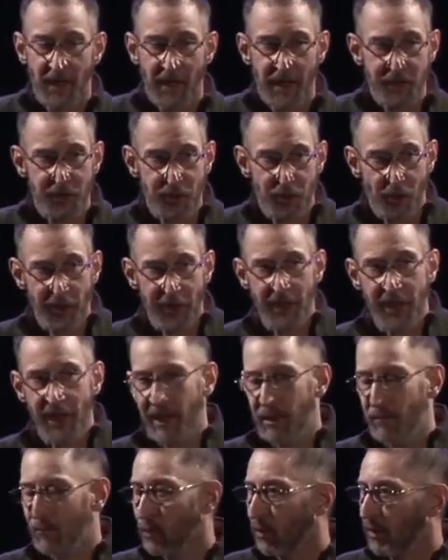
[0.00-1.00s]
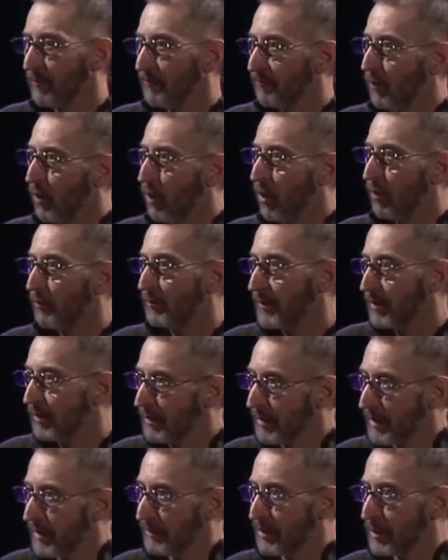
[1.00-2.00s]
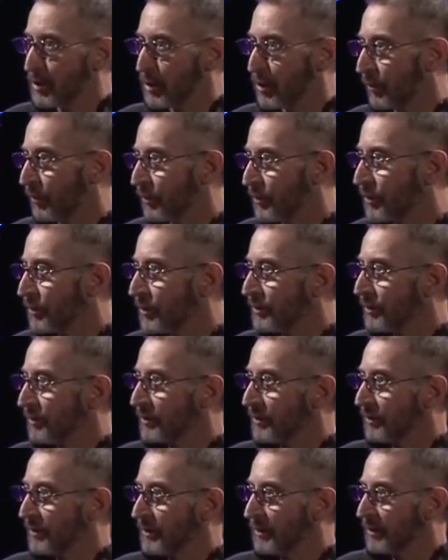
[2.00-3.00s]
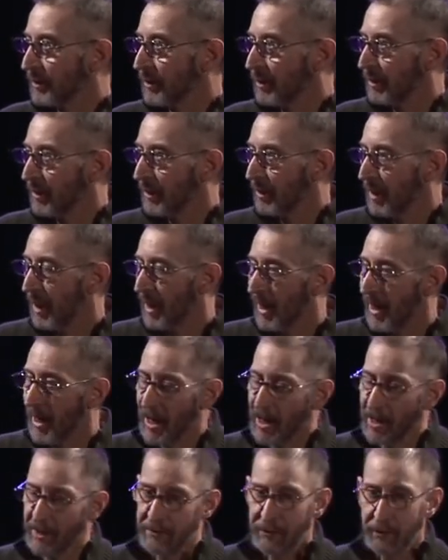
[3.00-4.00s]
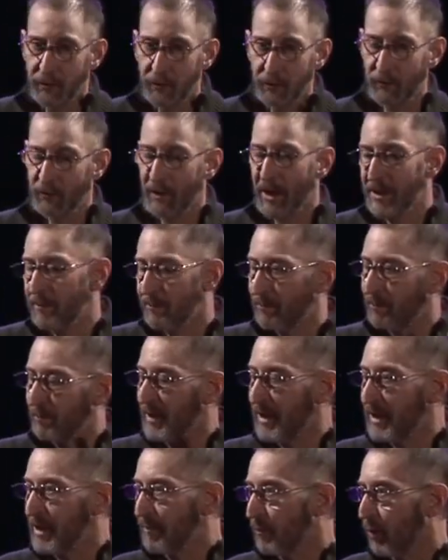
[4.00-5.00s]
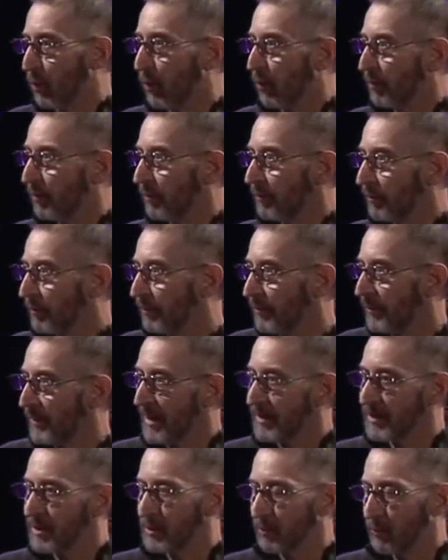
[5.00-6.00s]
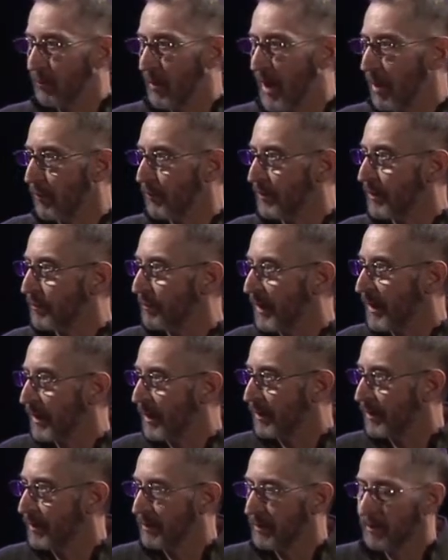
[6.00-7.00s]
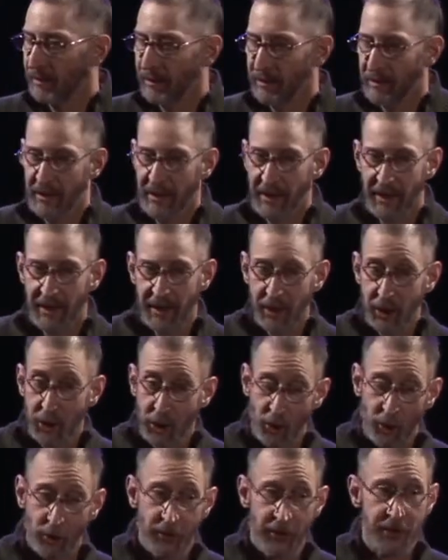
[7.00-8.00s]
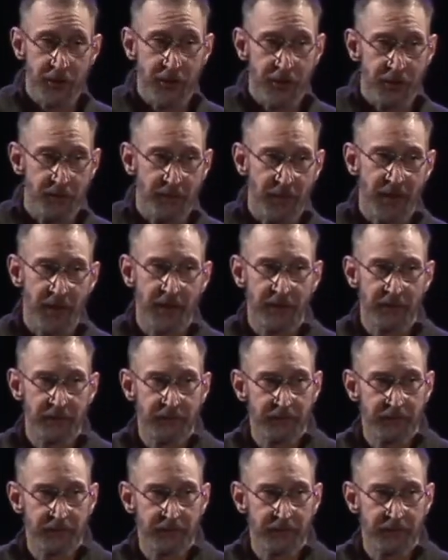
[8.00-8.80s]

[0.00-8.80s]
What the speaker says: I started getting more involved in the church. I had great people that surrounded me and encouraged me.